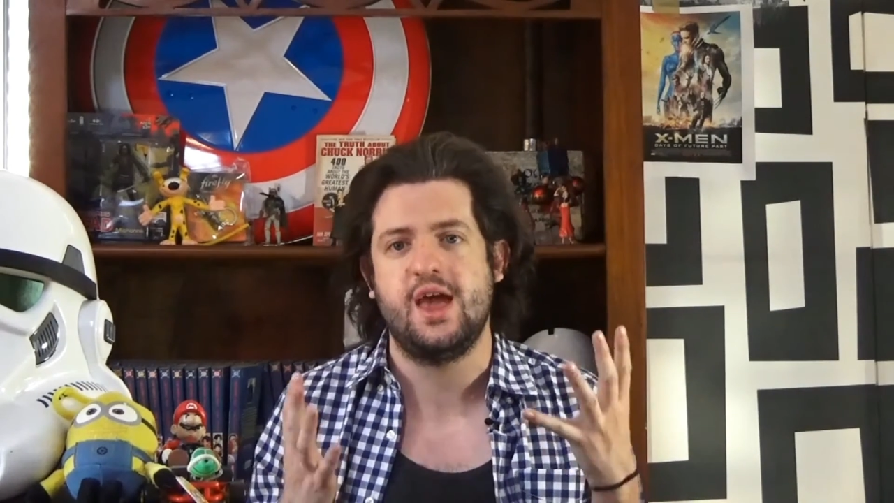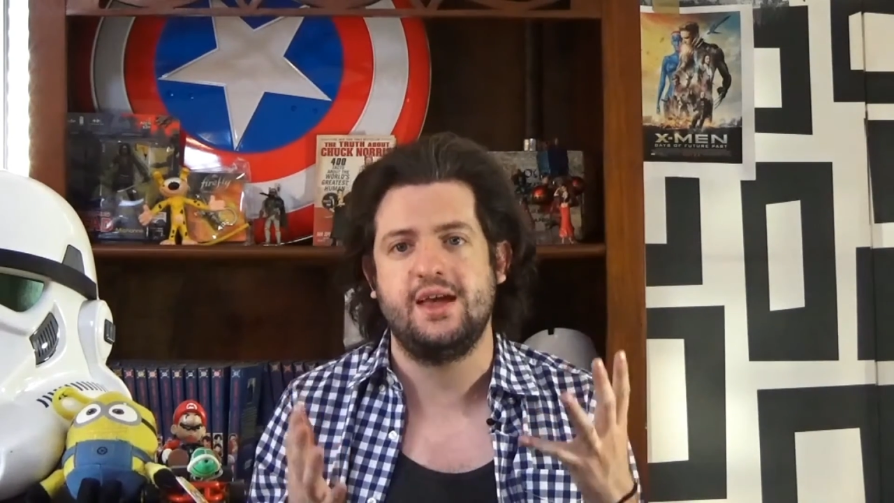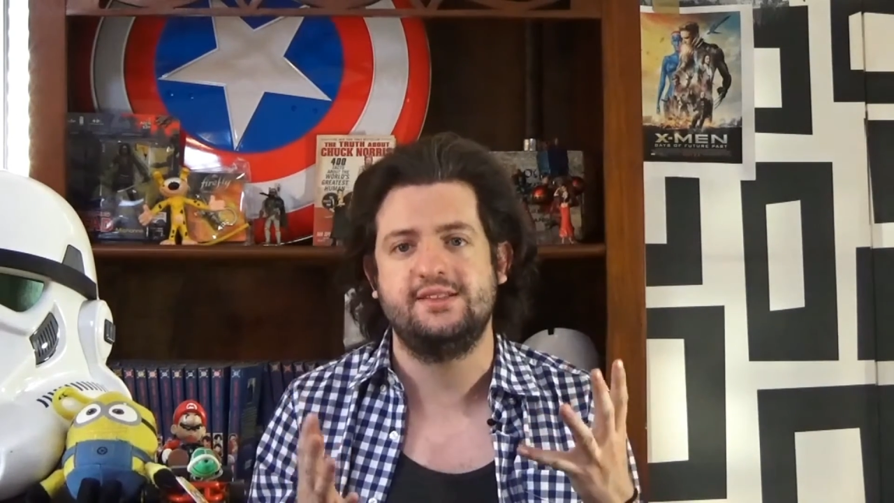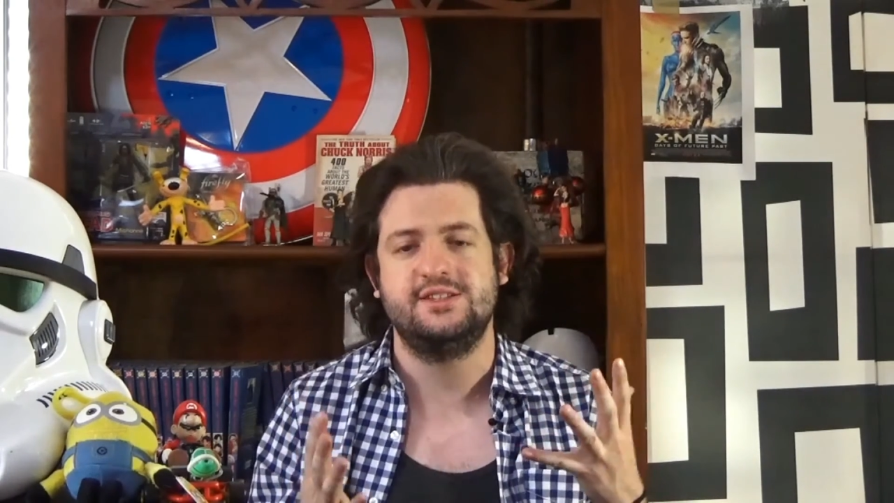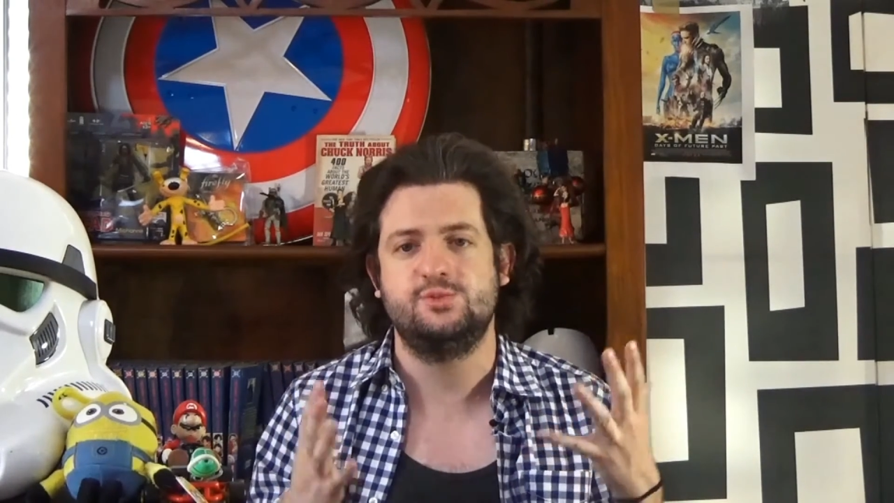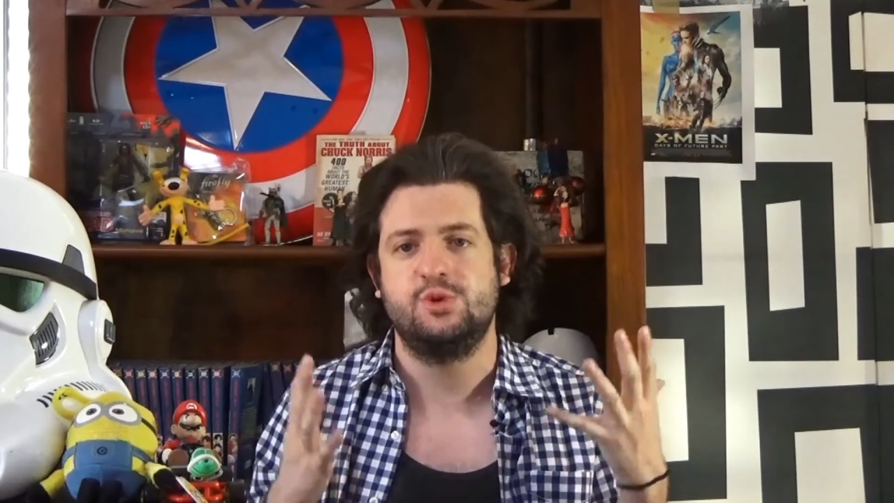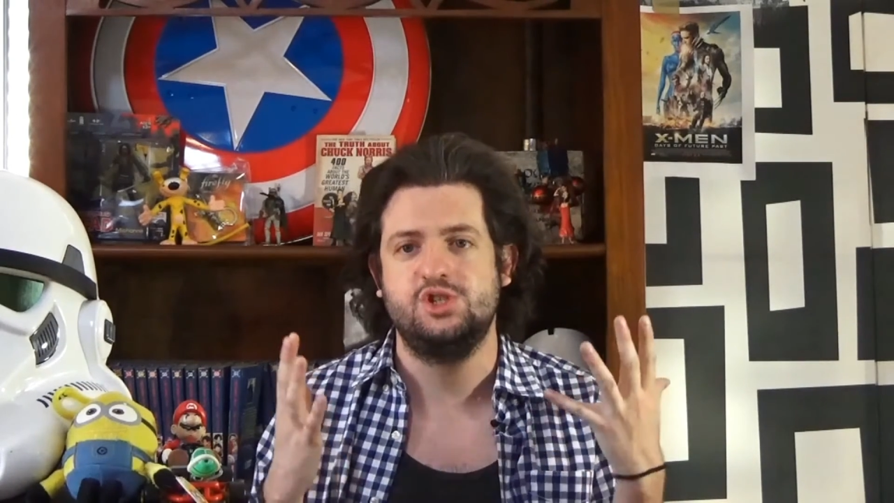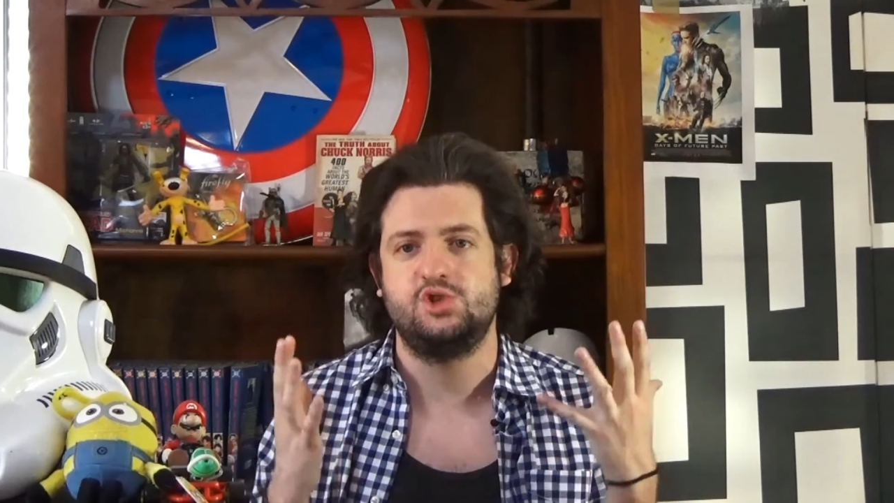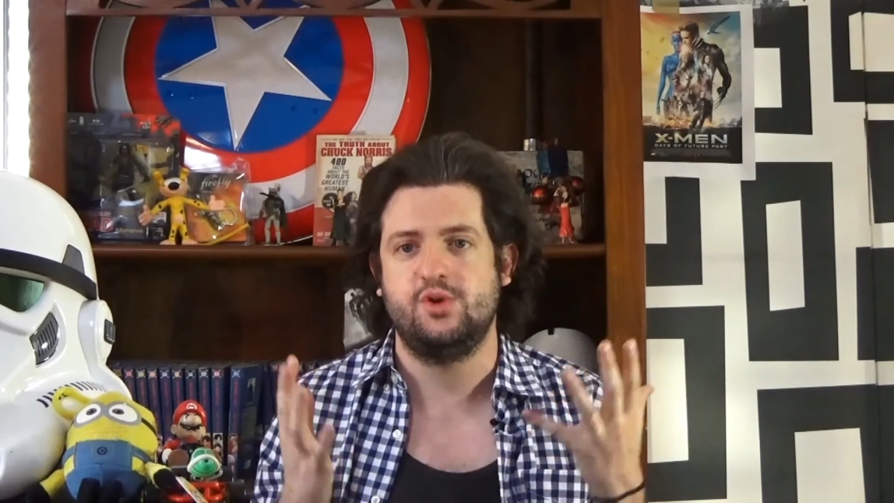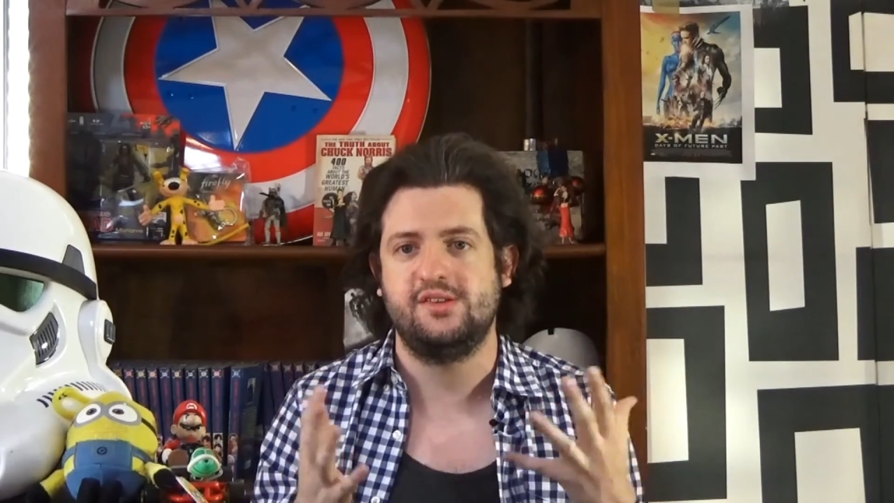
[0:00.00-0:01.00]
essence
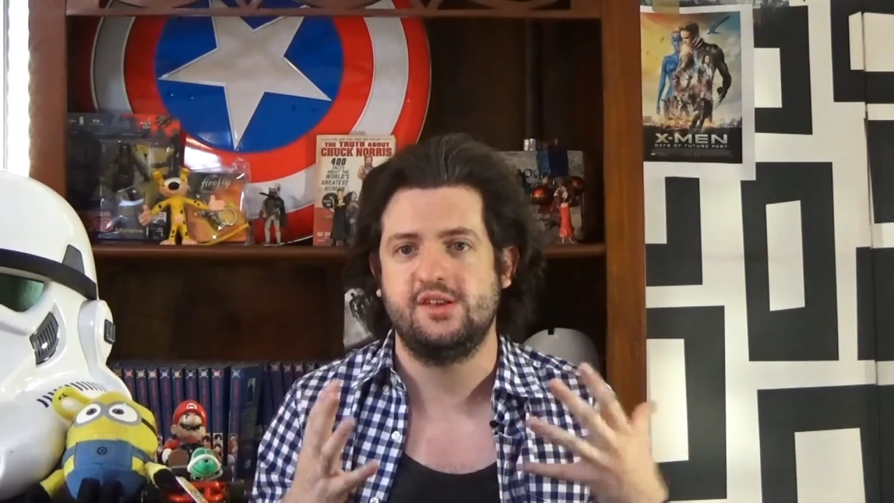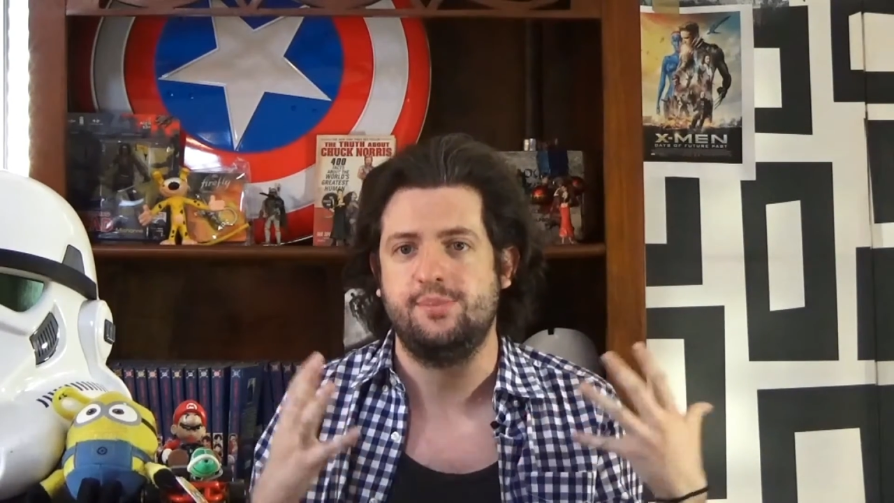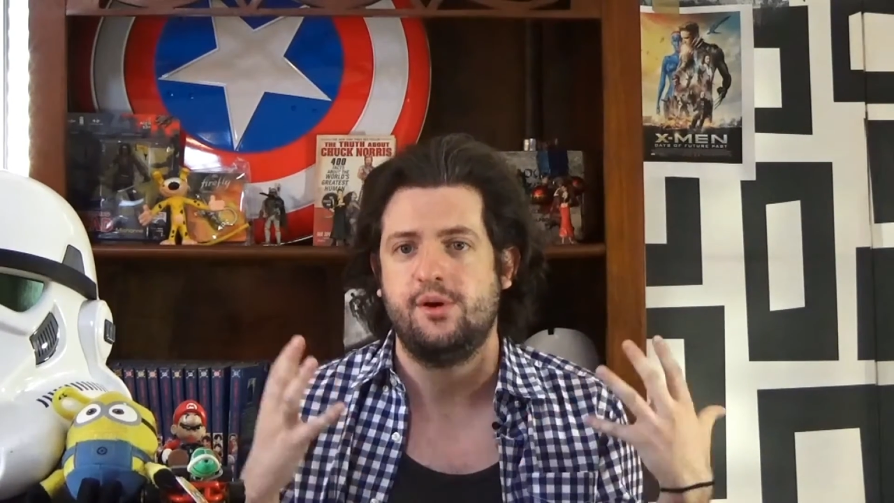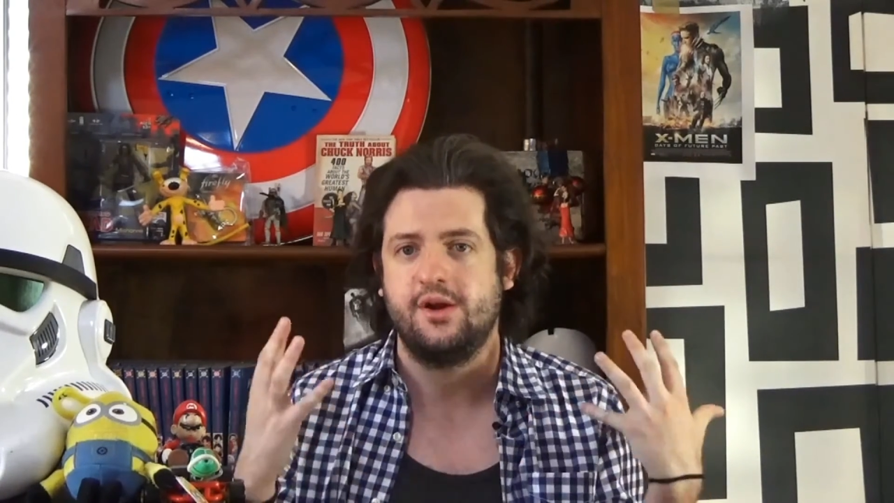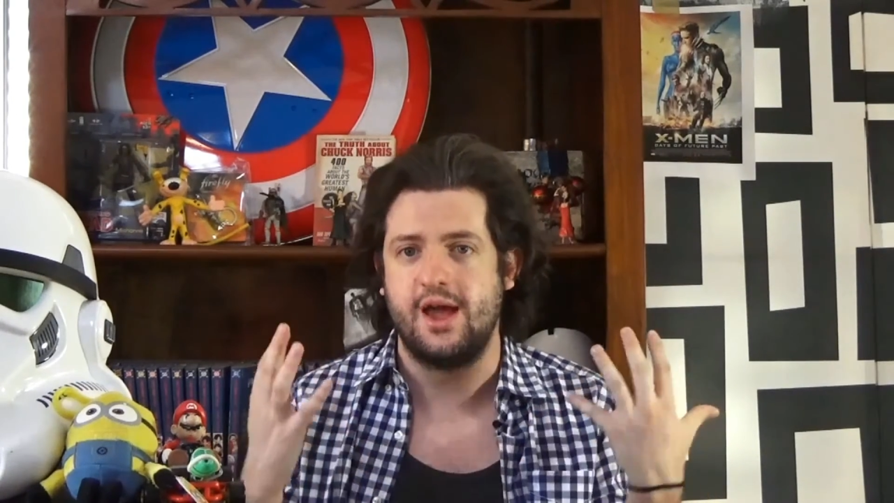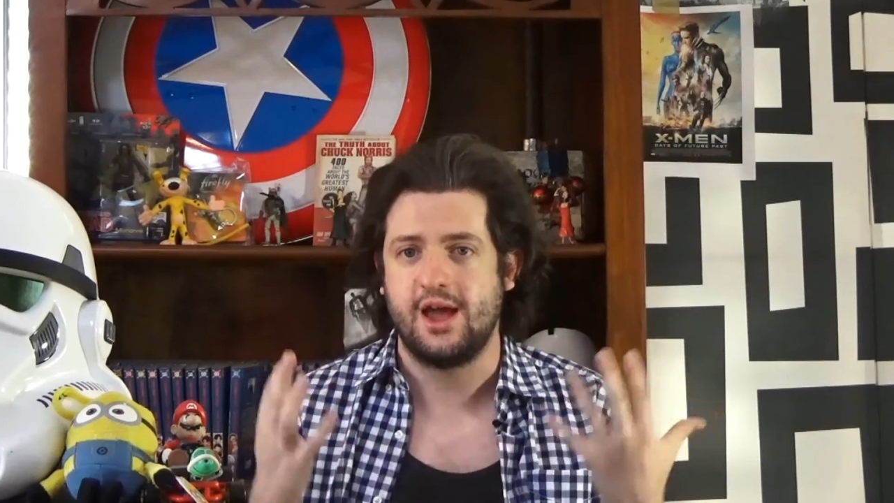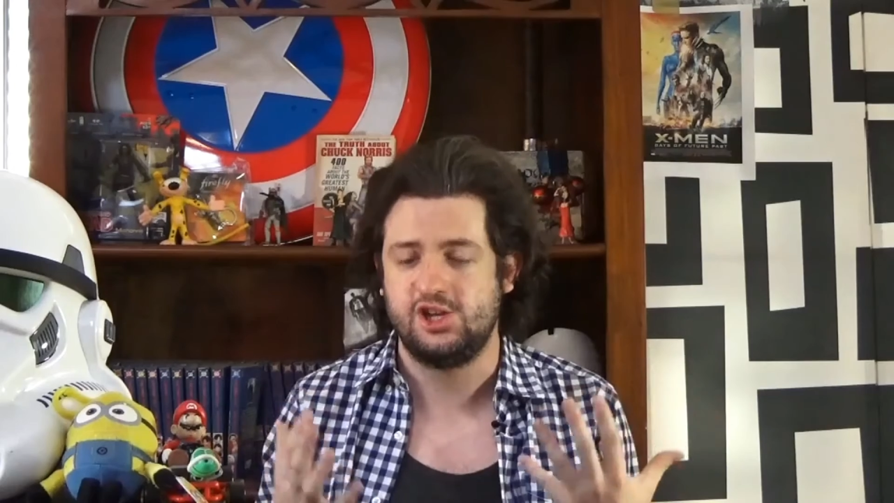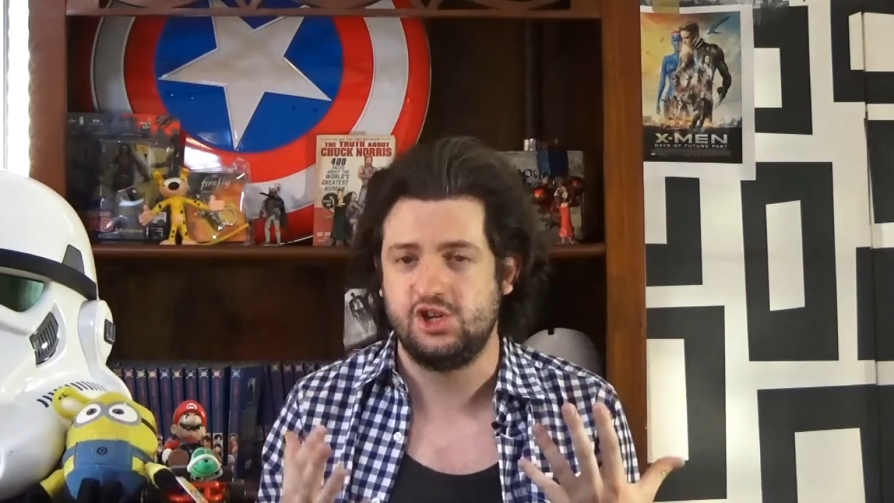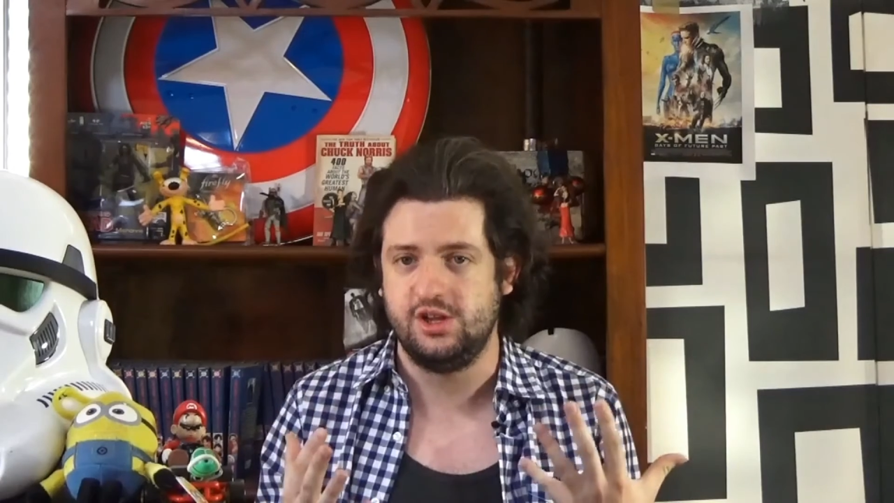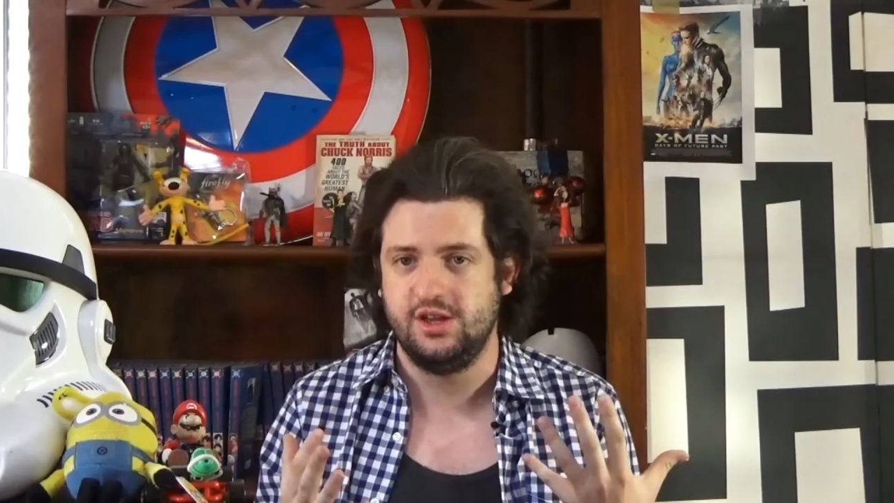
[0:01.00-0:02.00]
what Jurassic Park
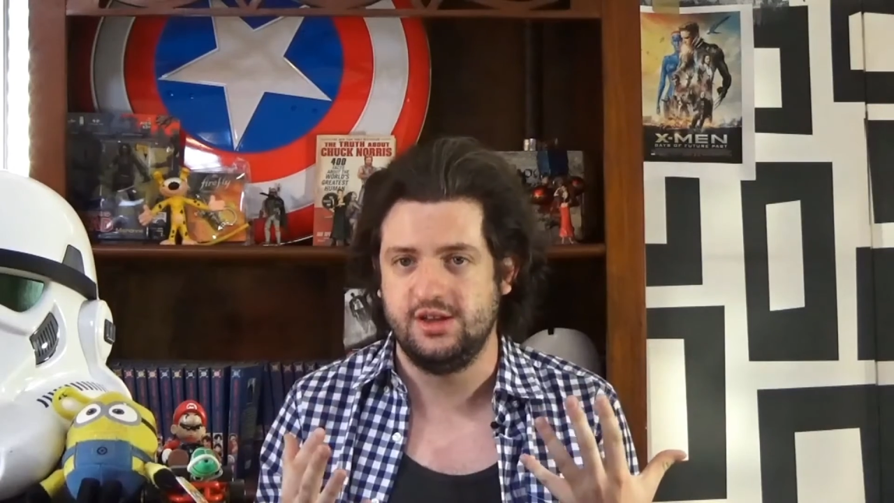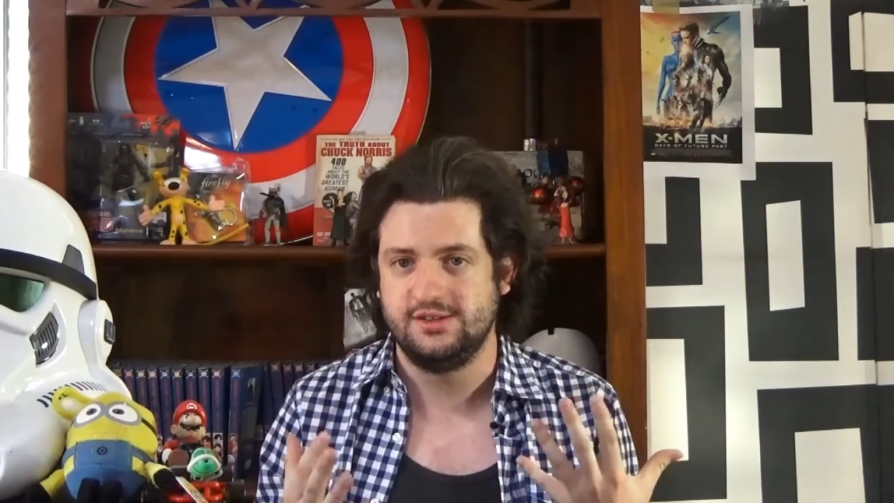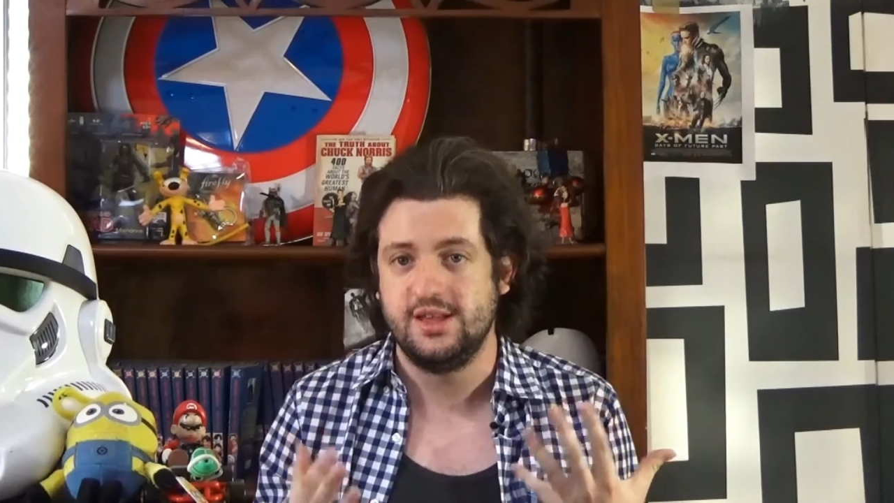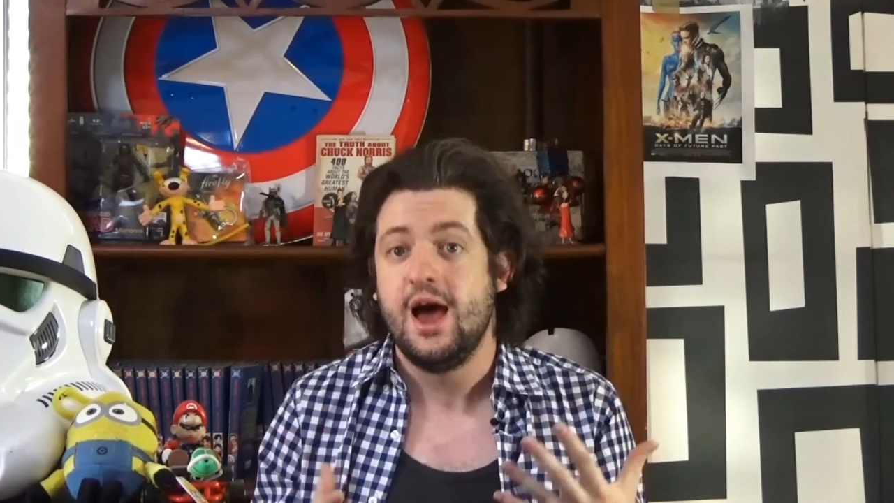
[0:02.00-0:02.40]
actually is.